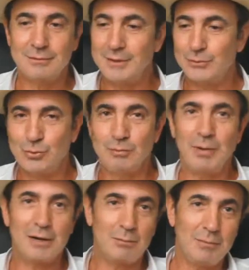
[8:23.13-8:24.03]
the 2
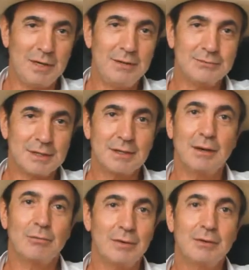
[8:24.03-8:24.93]
bottom leaves and
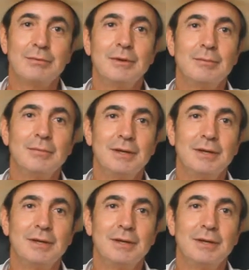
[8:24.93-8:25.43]
get rid of them